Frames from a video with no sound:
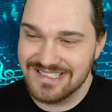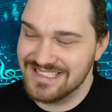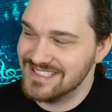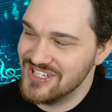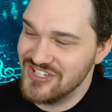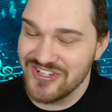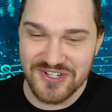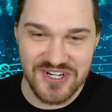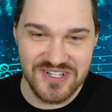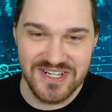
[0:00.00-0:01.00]
That's such a
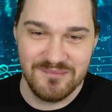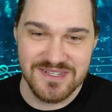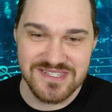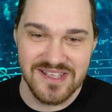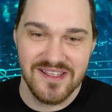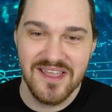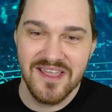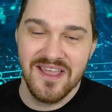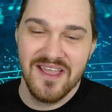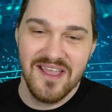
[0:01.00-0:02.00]
hard name to say.
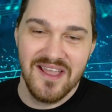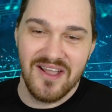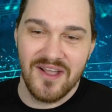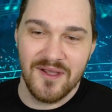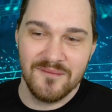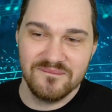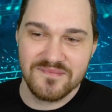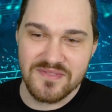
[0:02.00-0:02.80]
Um,